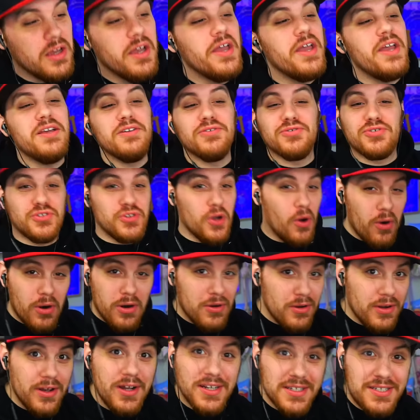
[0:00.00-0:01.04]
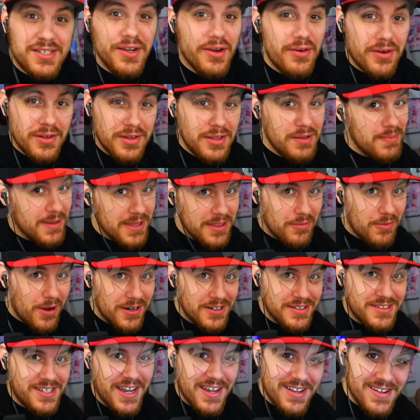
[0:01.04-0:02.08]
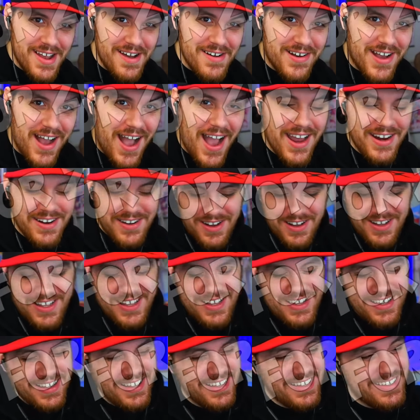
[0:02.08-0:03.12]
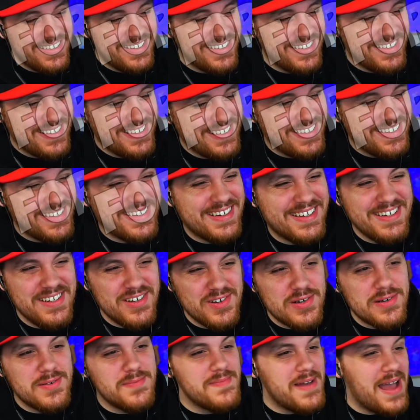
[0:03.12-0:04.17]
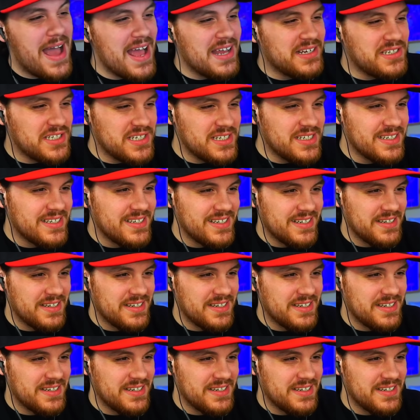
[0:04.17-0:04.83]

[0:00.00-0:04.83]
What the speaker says: Is Zoro going to secretly be the one to take down Kaido? Can you imagine?